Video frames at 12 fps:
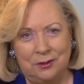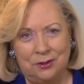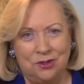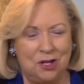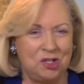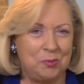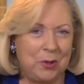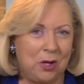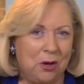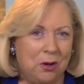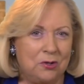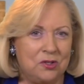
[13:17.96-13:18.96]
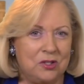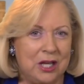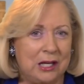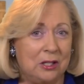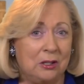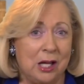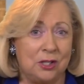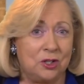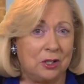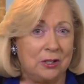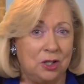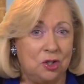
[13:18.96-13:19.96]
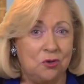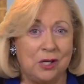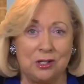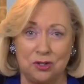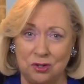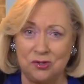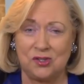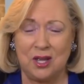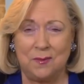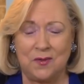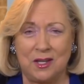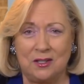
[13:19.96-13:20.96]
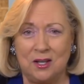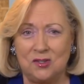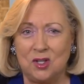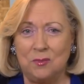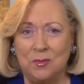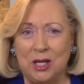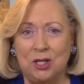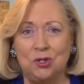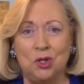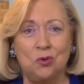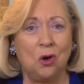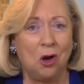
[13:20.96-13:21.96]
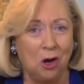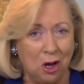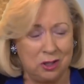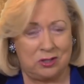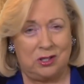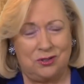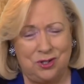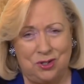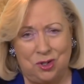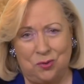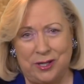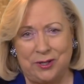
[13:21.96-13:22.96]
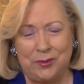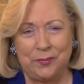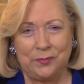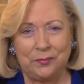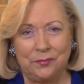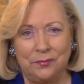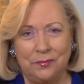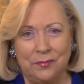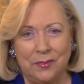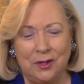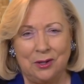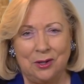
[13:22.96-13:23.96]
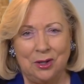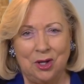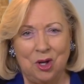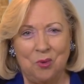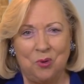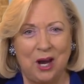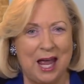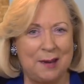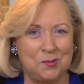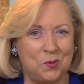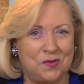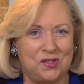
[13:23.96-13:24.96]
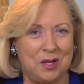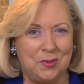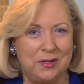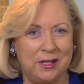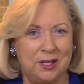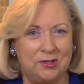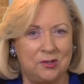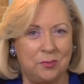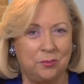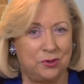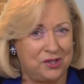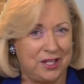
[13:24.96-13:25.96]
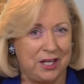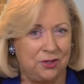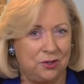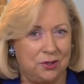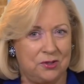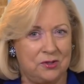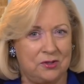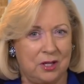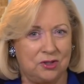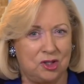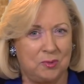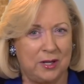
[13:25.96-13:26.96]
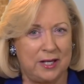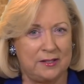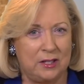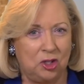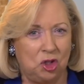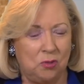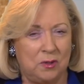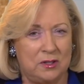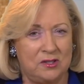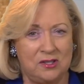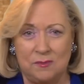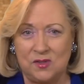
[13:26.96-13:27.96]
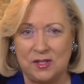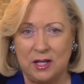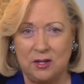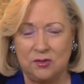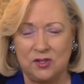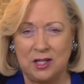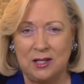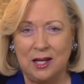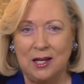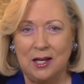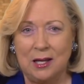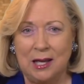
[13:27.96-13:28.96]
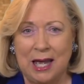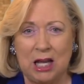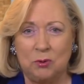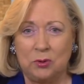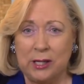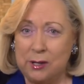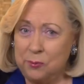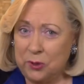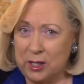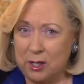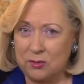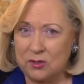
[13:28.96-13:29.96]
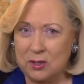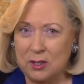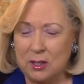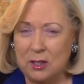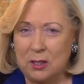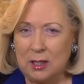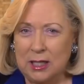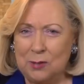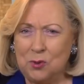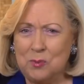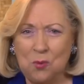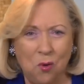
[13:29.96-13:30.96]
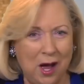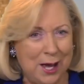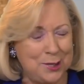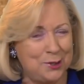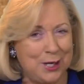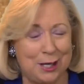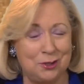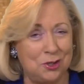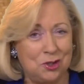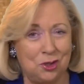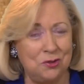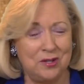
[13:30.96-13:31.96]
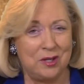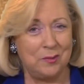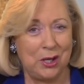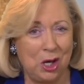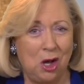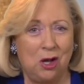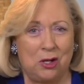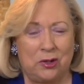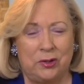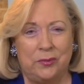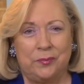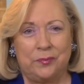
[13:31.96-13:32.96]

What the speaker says: Just because technologically you can do something doesn't mean you ought to do it. Perhaps with some of these procedures, such as placing human stem cells in animal embryos, it would be wise not to do them at all.